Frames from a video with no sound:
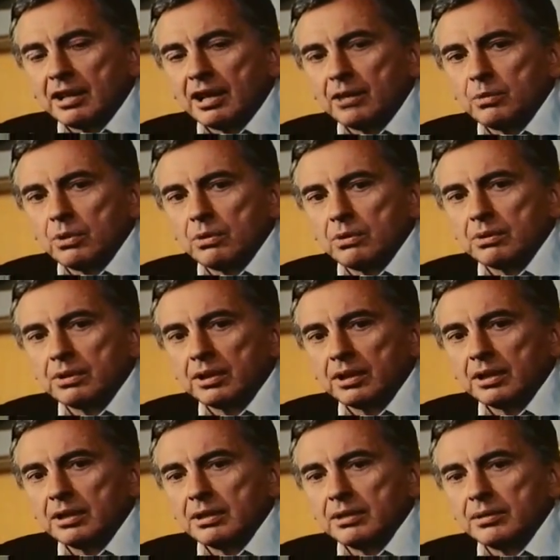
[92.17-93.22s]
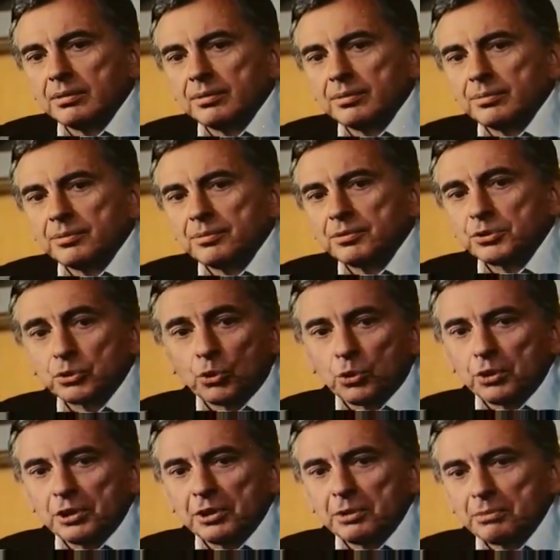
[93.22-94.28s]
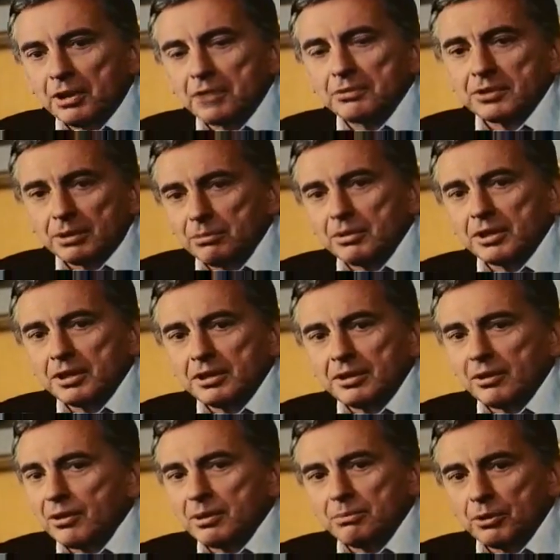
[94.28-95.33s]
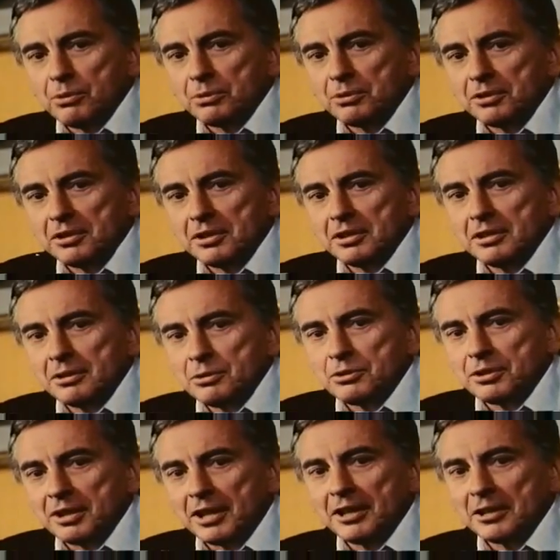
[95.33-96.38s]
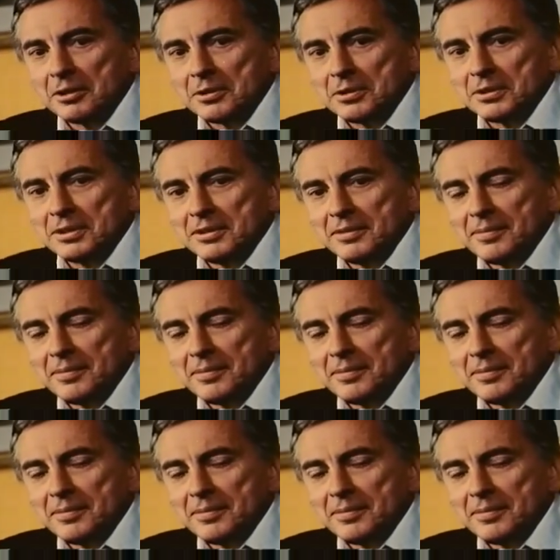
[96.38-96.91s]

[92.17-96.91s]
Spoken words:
I wrote a story about somebody on a boat in the Aleutian Islands.